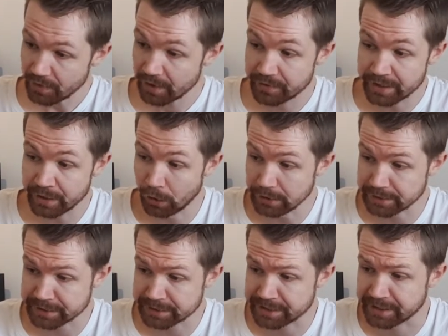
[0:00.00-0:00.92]
The
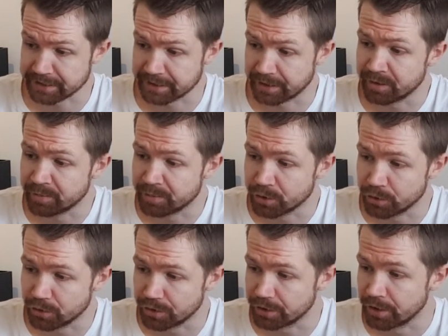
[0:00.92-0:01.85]
Holsten
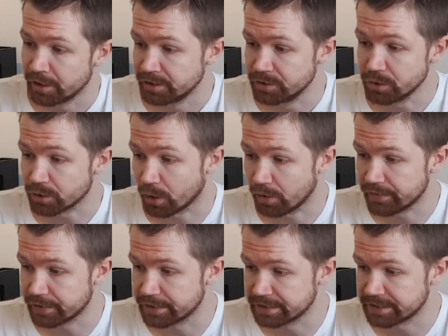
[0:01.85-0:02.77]
Brewery took
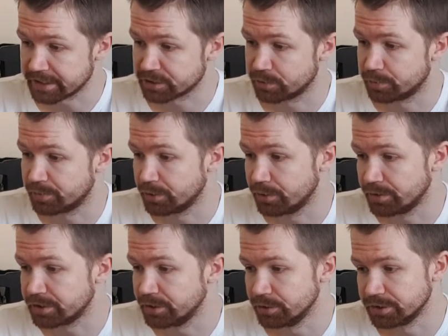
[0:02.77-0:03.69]
over the Sachsen
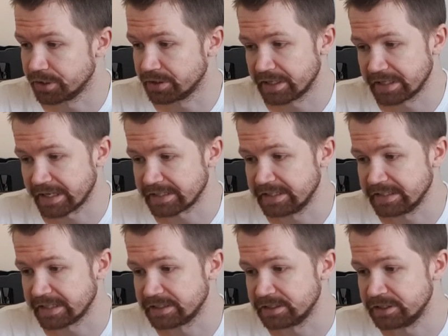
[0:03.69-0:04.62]
Brewing Union in
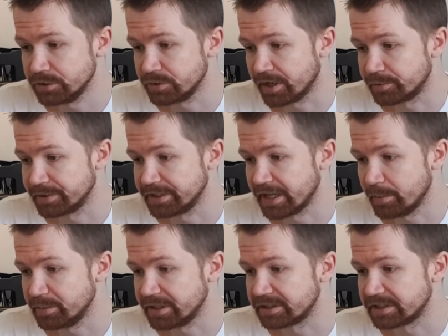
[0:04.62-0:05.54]
1992 and
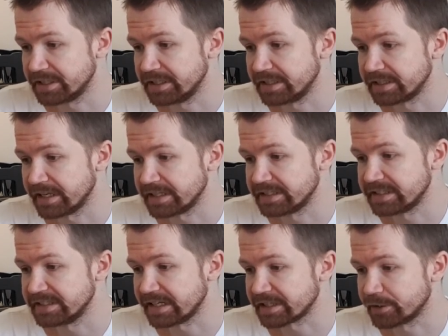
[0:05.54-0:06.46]
renamed it in
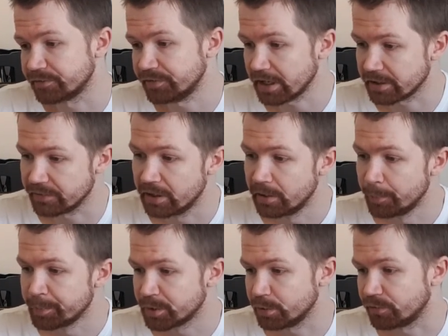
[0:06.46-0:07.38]
1995
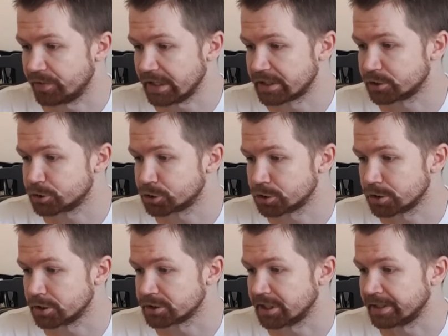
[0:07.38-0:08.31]
to
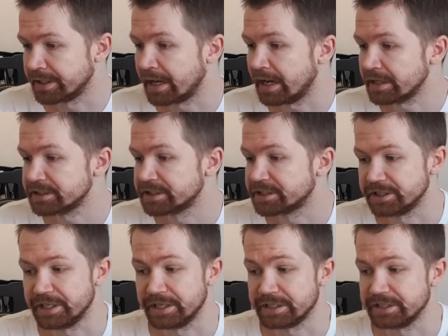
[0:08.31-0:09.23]
Feldschlößchen
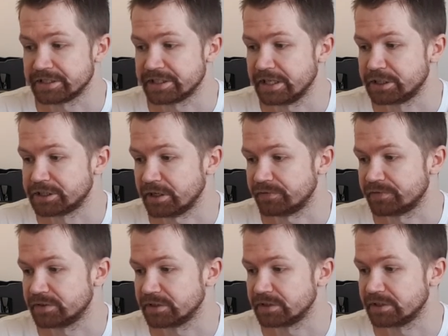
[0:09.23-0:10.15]

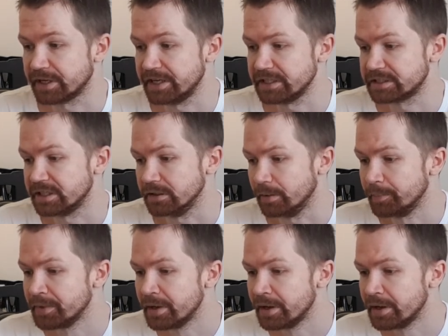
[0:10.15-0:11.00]
Aktiengesellschaft Dresden.